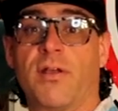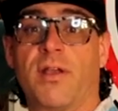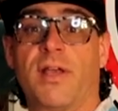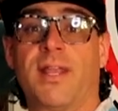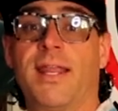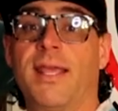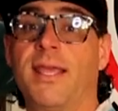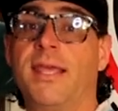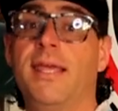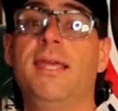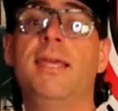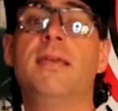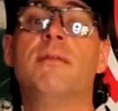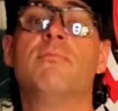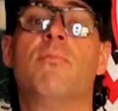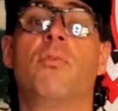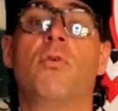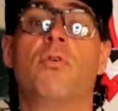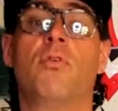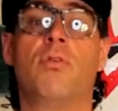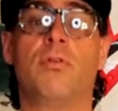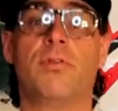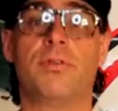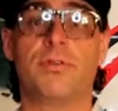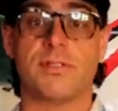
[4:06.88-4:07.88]
are going to heat
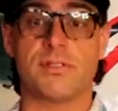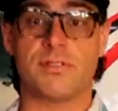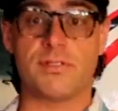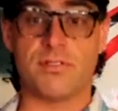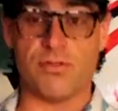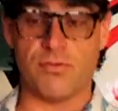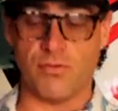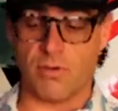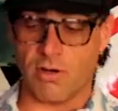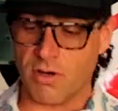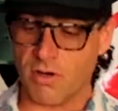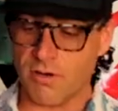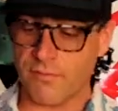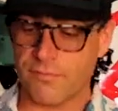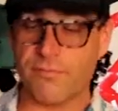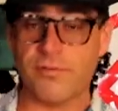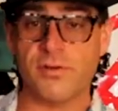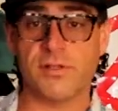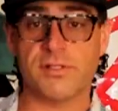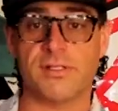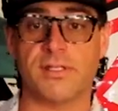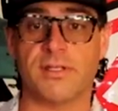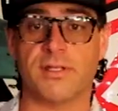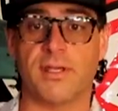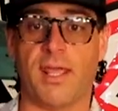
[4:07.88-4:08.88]
mold to her
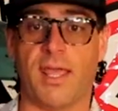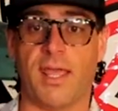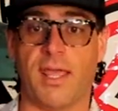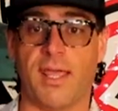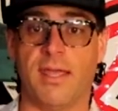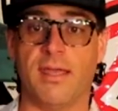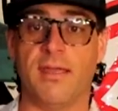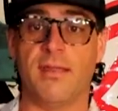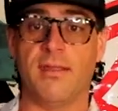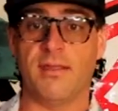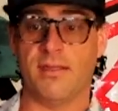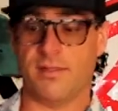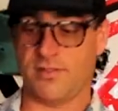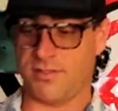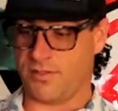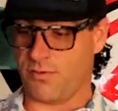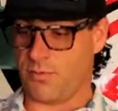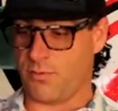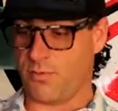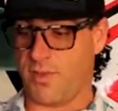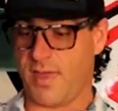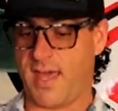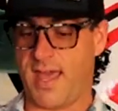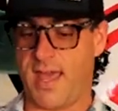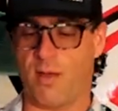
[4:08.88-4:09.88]
foot today
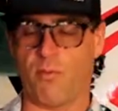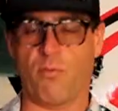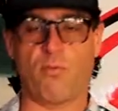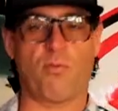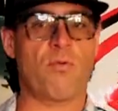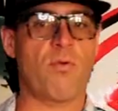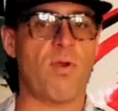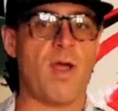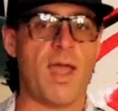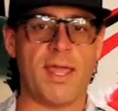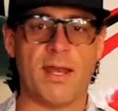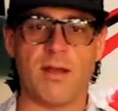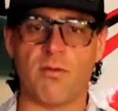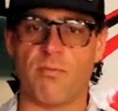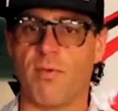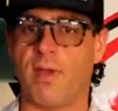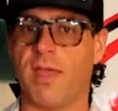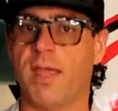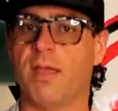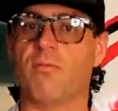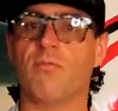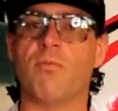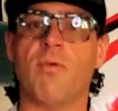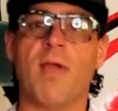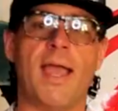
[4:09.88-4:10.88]
so that right
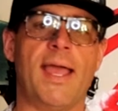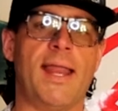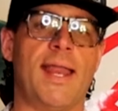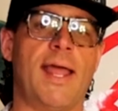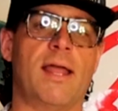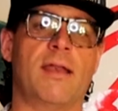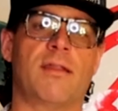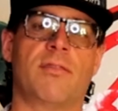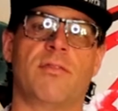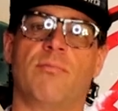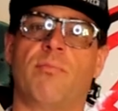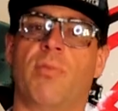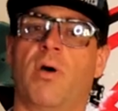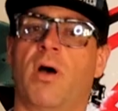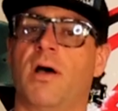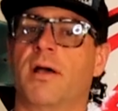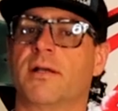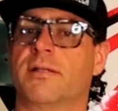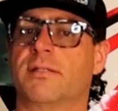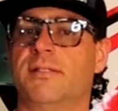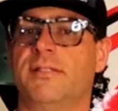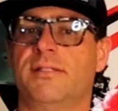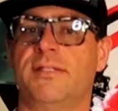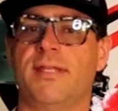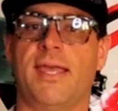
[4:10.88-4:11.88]
away, right out of the
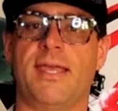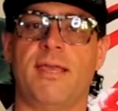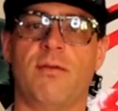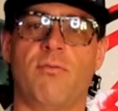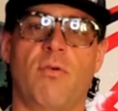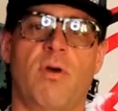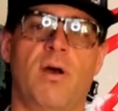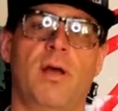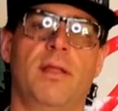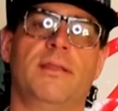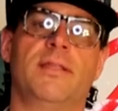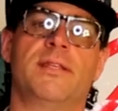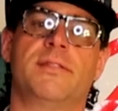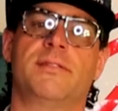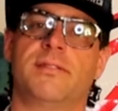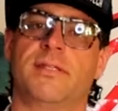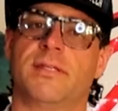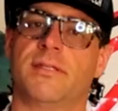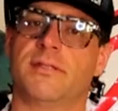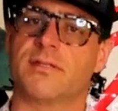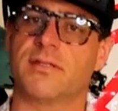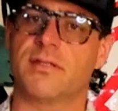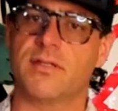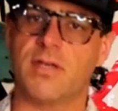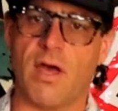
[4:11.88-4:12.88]
box, day one, this
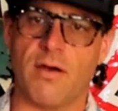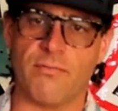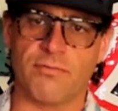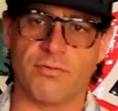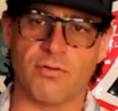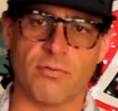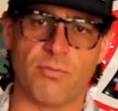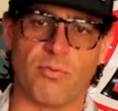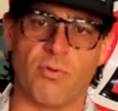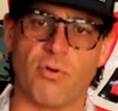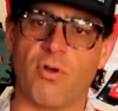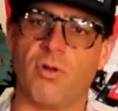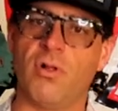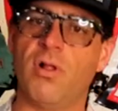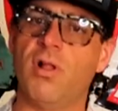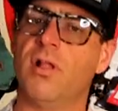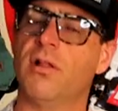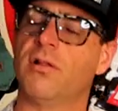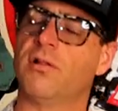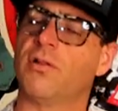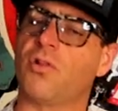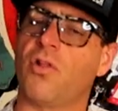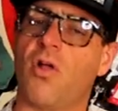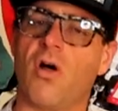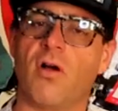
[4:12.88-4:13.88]
thing's comfortable,
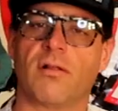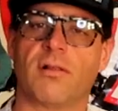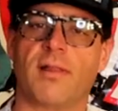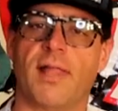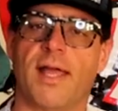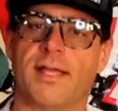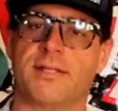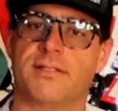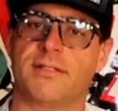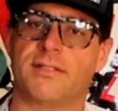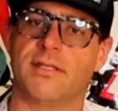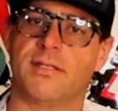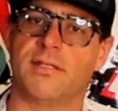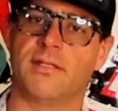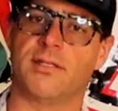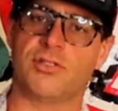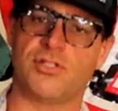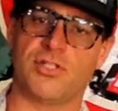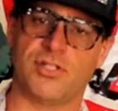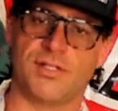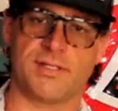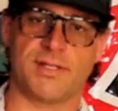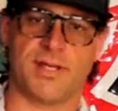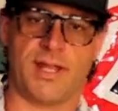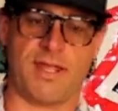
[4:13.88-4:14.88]
long lasting,
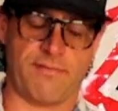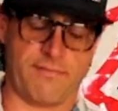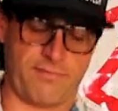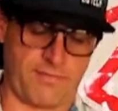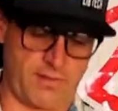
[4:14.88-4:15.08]
she's going to have